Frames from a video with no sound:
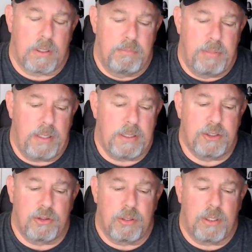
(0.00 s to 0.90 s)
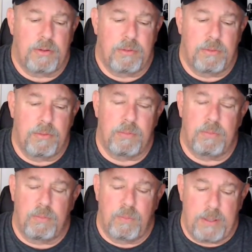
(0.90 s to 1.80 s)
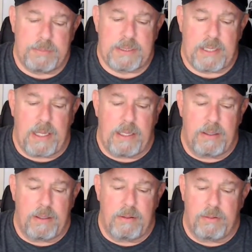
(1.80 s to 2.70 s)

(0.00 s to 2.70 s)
a compelling journey through the website,